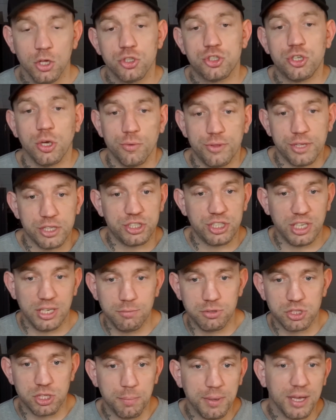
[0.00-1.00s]
So there
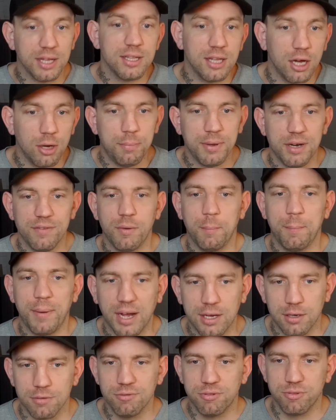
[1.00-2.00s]
seems to be a little bit of a
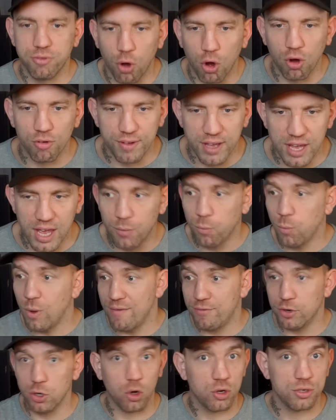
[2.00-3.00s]
back and forth here,
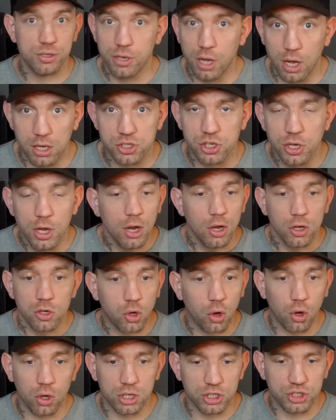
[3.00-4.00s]
whether or not
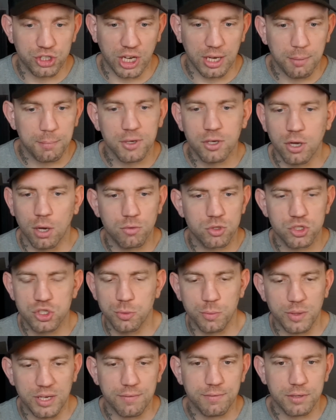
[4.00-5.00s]
Call of Shame are going
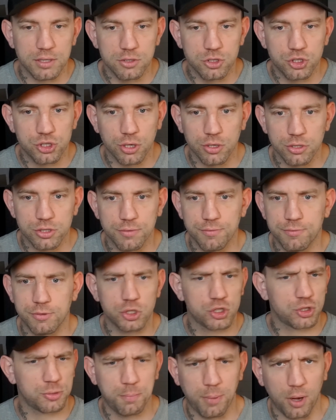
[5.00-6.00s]
to even sort of
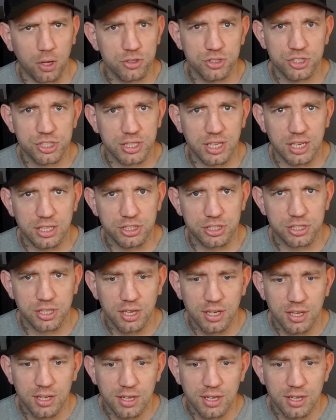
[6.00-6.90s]
respond to this.